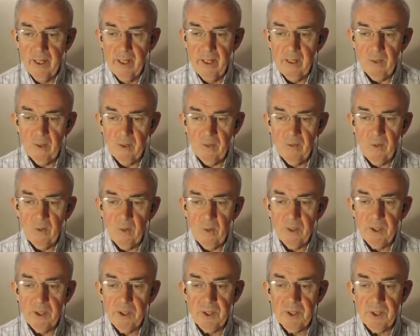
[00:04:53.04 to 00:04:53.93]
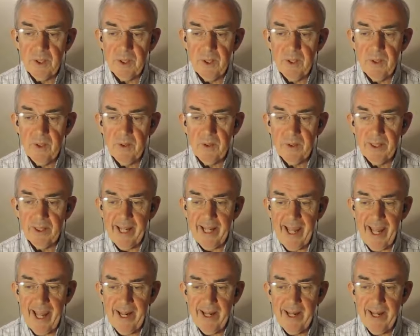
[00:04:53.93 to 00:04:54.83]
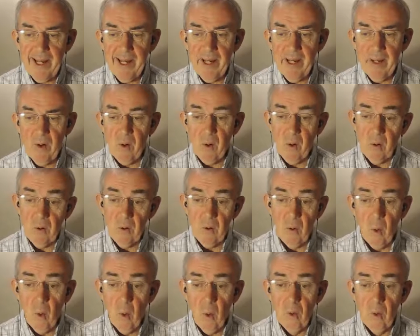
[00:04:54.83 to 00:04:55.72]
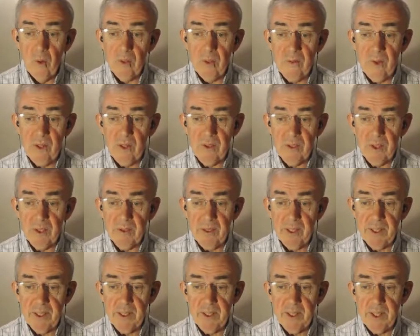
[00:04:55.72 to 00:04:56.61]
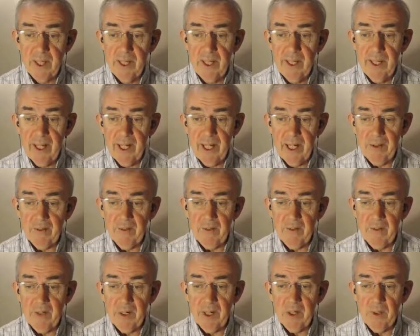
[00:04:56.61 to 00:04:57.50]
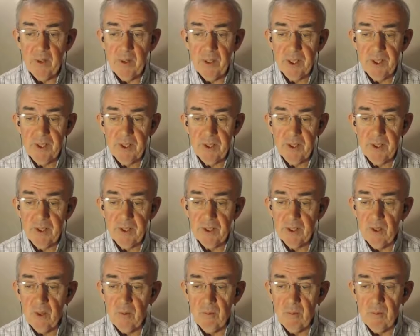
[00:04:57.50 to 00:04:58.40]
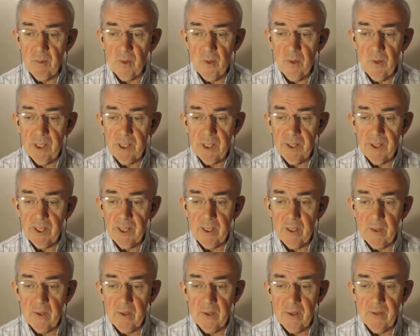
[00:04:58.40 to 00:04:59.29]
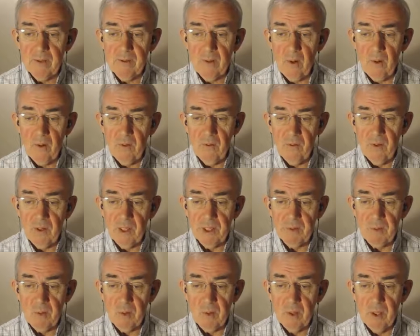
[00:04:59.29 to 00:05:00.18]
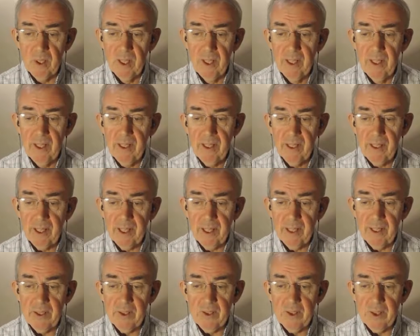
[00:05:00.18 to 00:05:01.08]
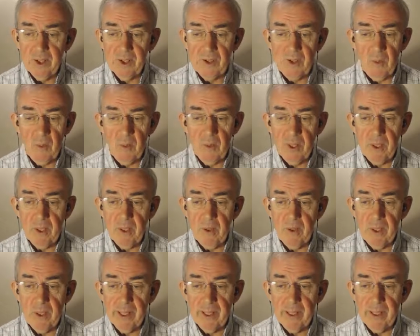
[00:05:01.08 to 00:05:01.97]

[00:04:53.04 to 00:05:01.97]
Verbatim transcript: Look forward to seeing you at any or all those events. And if you have any questions on broadcasting live on Facebook, then just drop me a line